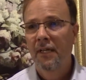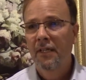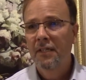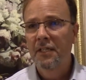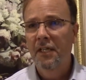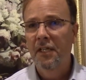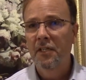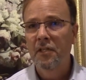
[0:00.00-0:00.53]

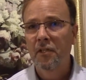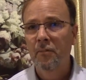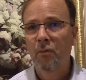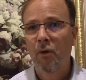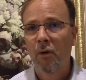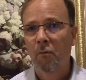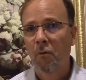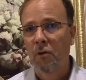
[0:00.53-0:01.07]
to get to the
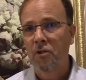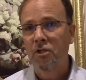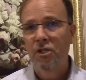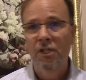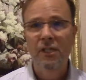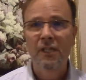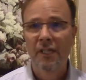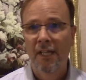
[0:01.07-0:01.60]
point where
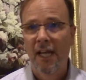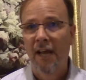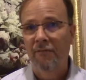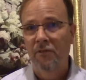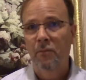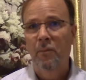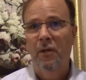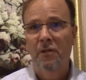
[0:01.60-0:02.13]
she didn't
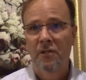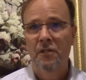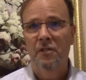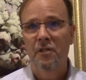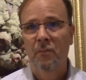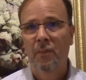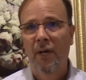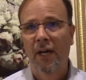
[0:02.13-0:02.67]
have to
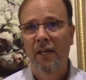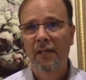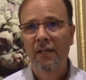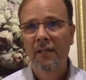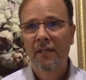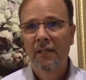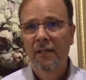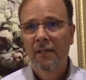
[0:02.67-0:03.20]
participate,
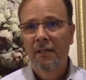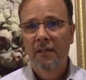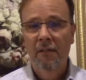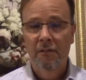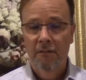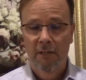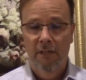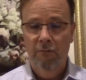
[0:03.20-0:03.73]

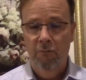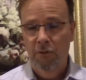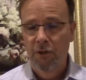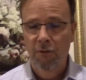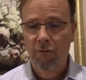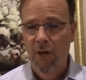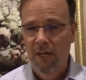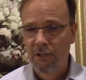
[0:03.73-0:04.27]
because that's what
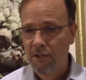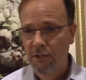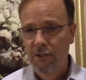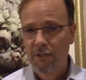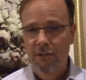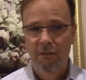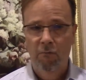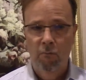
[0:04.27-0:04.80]
she wanted. She
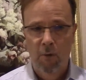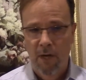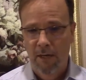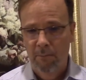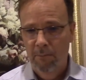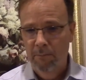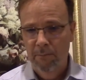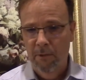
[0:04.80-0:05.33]
just didn't want
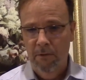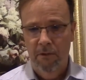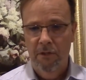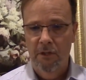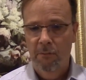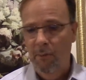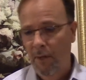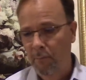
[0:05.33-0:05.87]
to
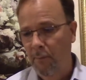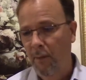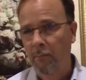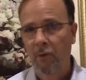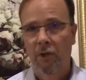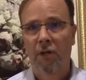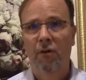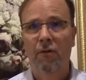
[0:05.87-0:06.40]
participate by
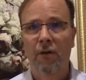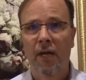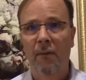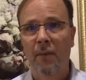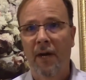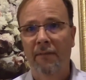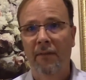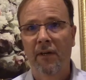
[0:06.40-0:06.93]
putting her
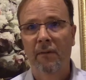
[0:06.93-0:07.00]
name on the